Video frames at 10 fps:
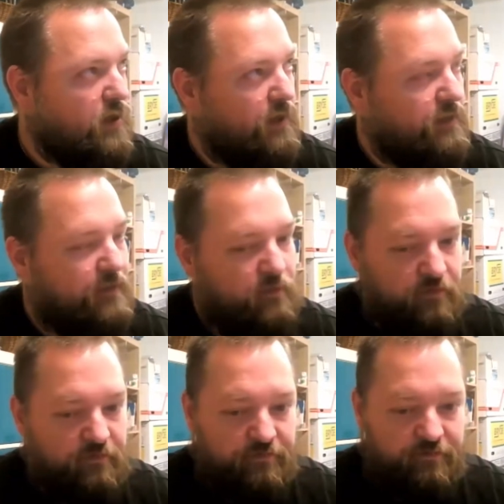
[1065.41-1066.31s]
I think it
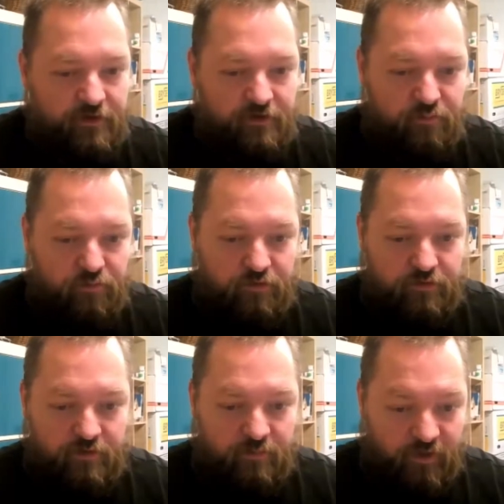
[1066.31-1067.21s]
was
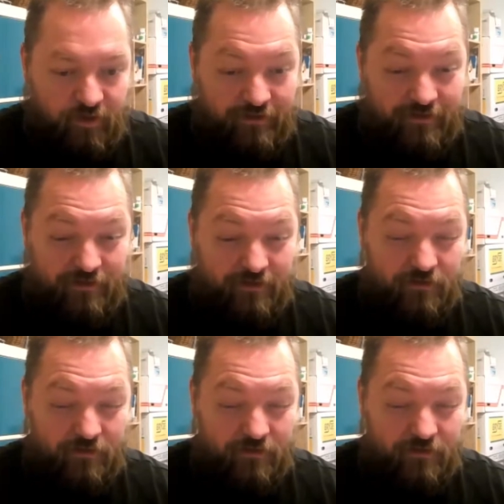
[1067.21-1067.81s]
Facebook, the Melinda,